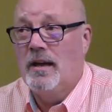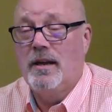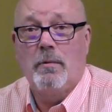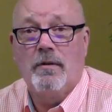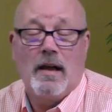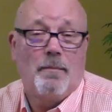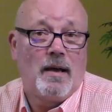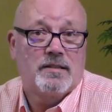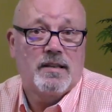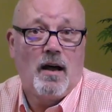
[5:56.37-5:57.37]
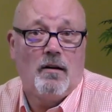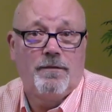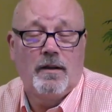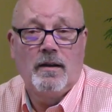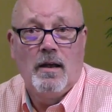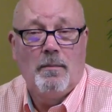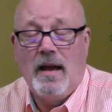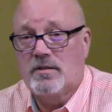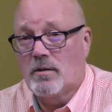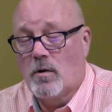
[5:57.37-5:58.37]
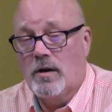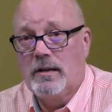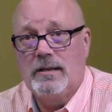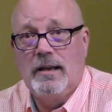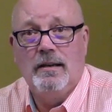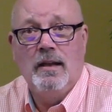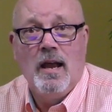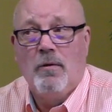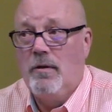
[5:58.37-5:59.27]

Here we've got myself and Pastor Workentine.